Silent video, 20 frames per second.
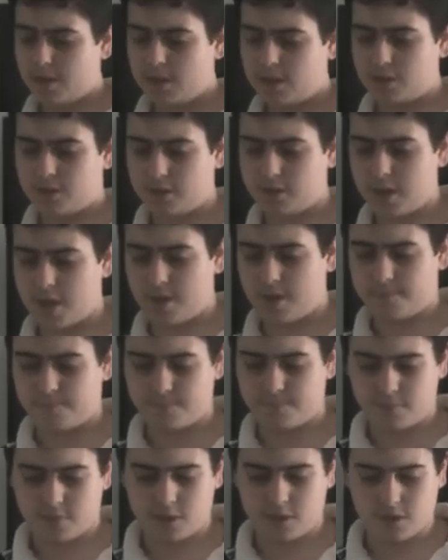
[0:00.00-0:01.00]
So yeah.
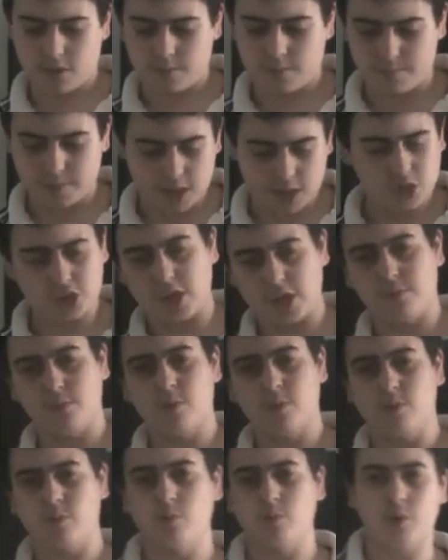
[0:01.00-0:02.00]
So in
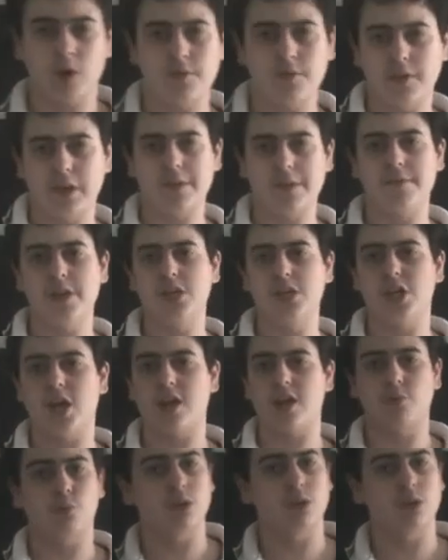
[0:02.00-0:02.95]
general, what do you think of the VGAs?